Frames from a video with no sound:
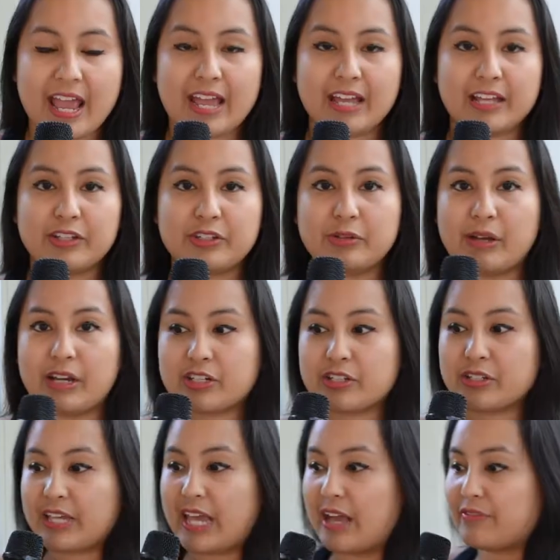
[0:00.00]
and you
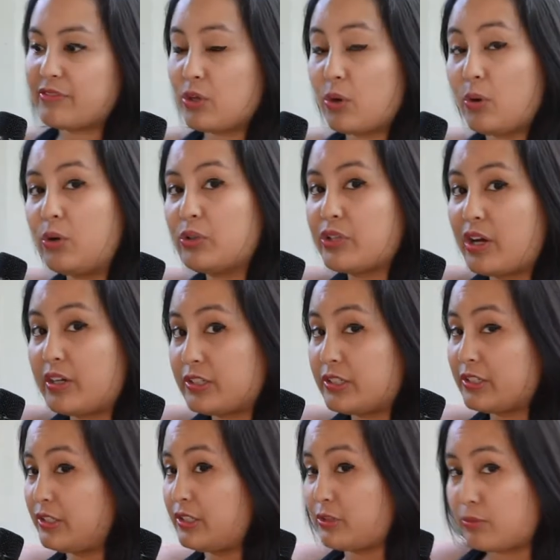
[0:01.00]
actually have to hold on
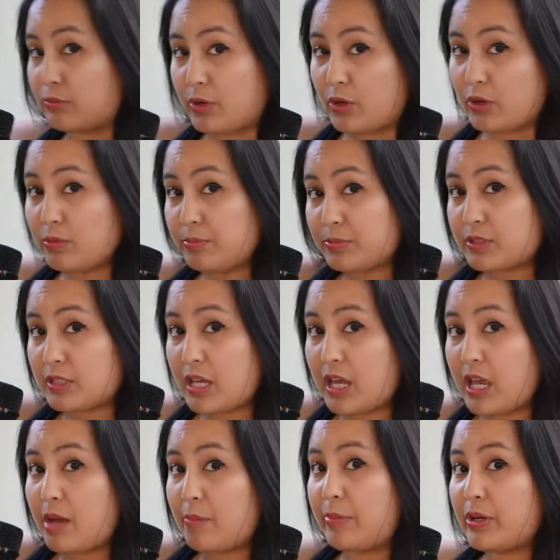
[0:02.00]
to these ropes,
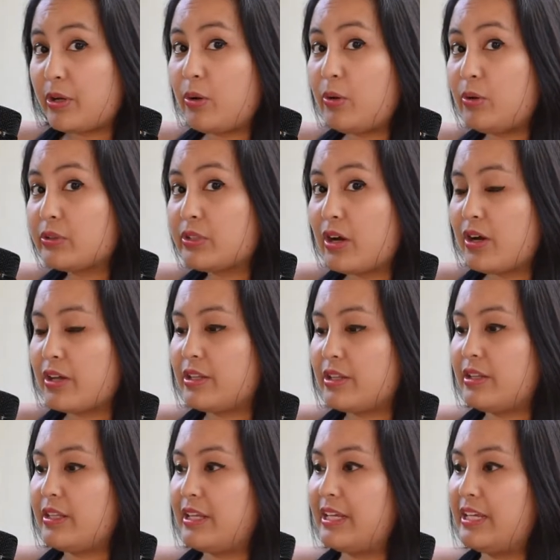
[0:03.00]
but hold
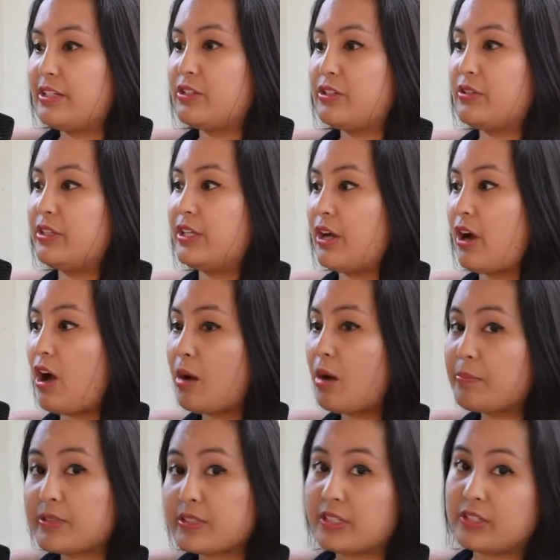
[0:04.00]
on into the
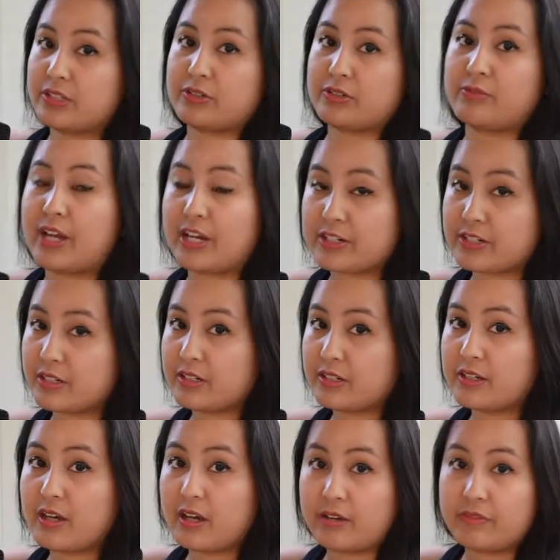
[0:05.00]
opposite
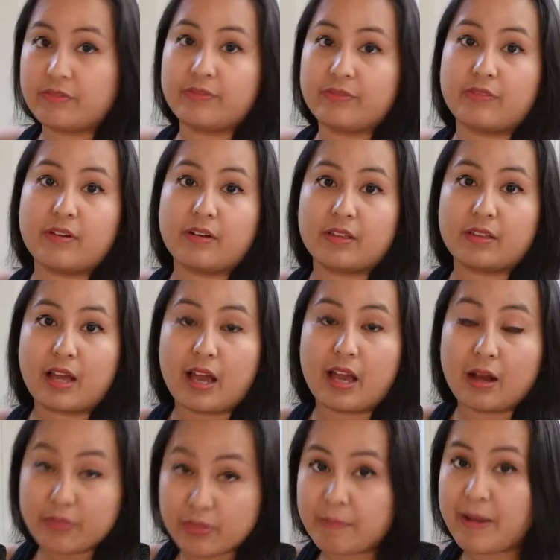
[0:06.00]
direction of
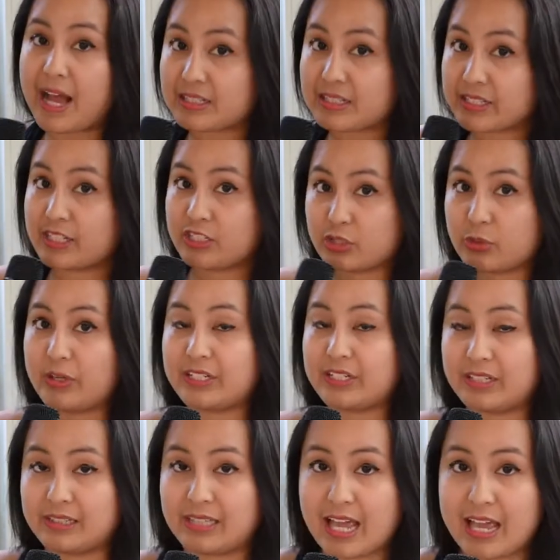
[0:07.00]
how the basket is going
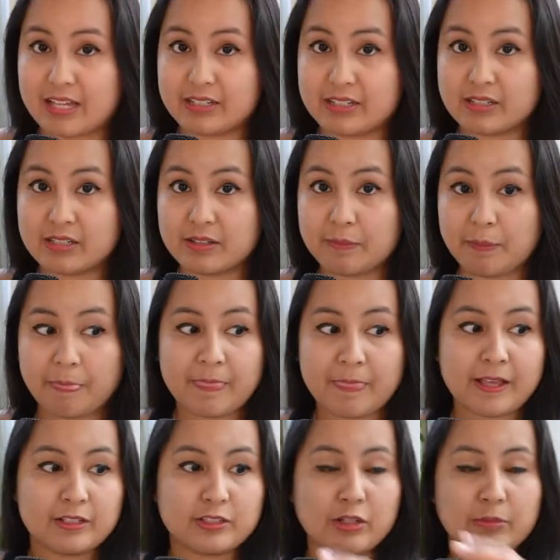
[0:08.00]
to land.
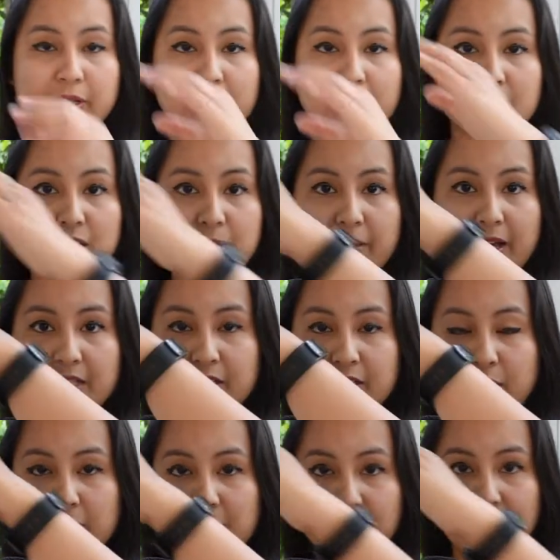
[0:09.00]
So because the
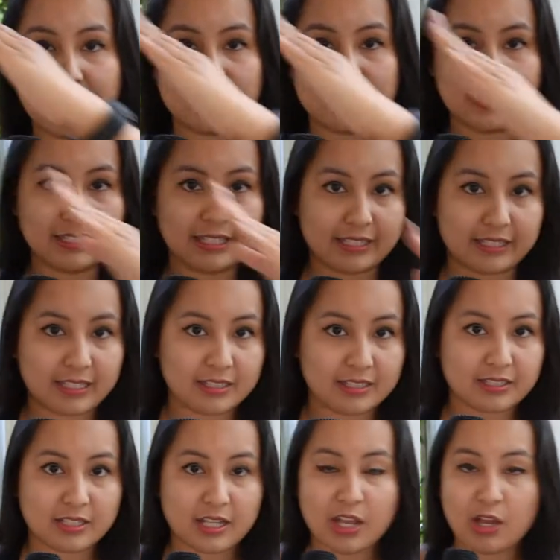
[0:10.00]
basket was landing like
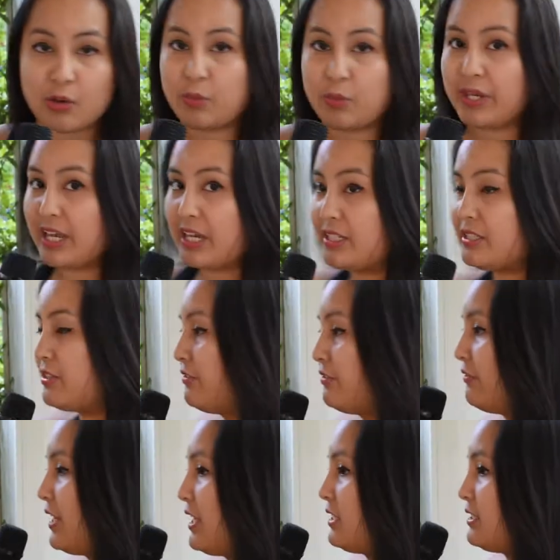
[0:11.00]
this, we had to
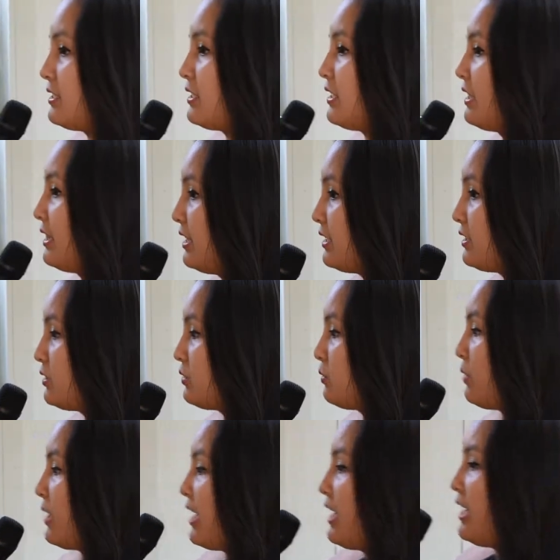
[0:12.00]
face this
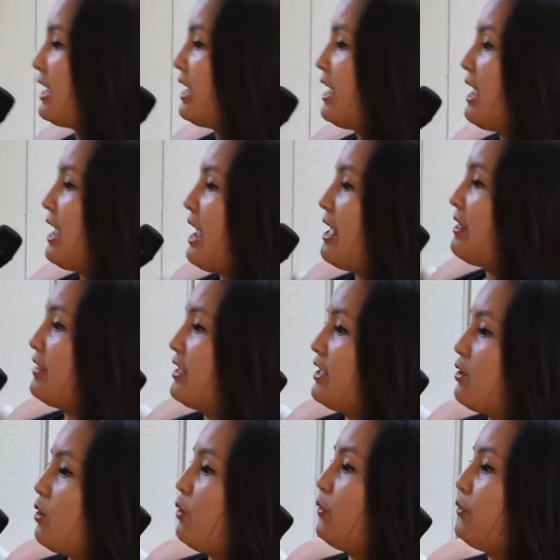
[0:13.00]
way and
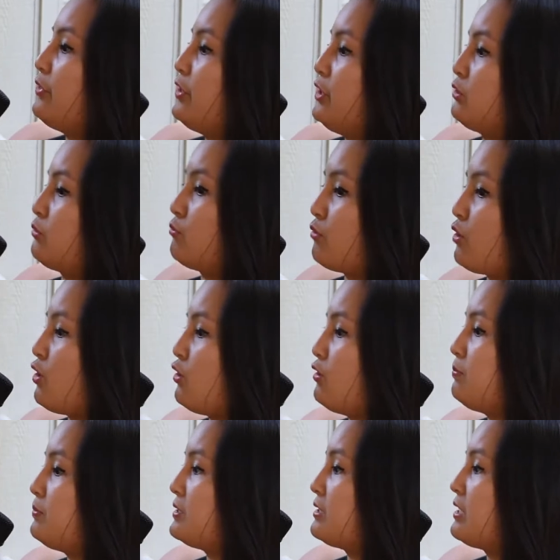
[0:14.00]
then hold these
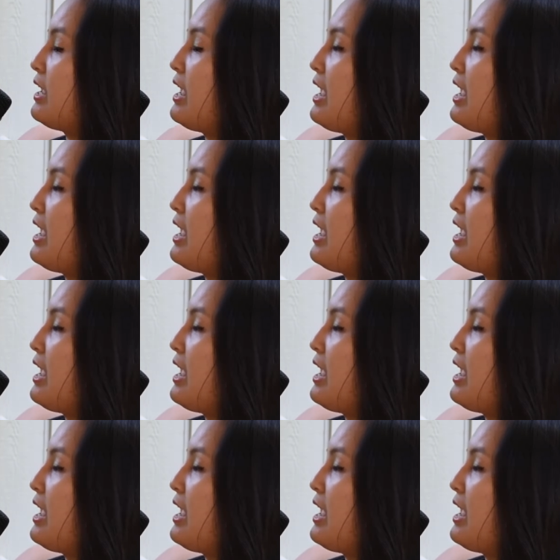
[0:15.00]
ropes